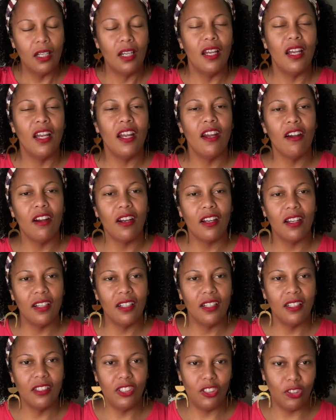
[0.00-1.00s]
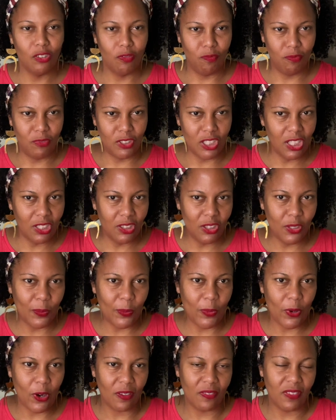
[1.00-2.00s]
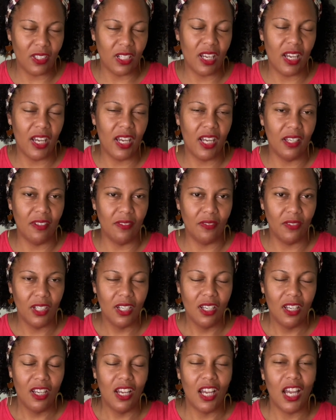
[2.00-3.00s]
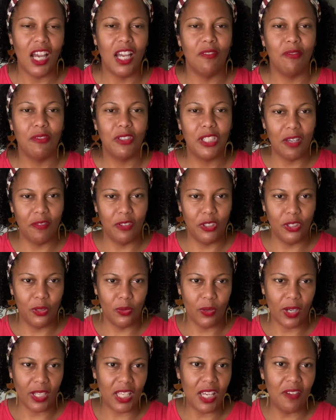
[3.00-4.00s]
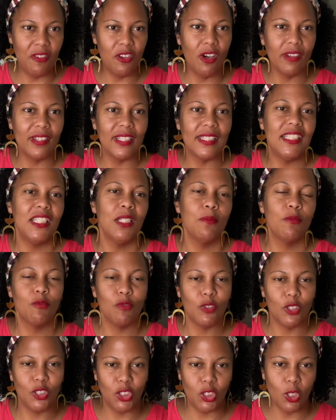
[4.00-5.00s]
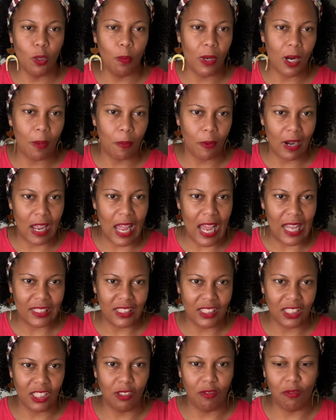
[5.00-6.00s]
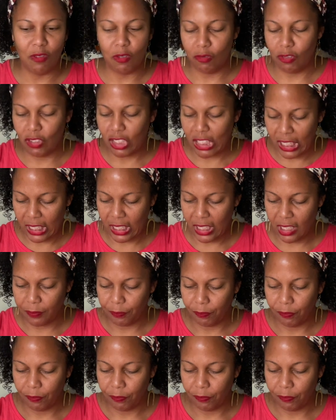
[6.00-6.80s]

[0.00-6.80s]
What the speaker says: Erika, you've done the work that I've given you. I gave you all the tips for soap opera acting, and you've done it.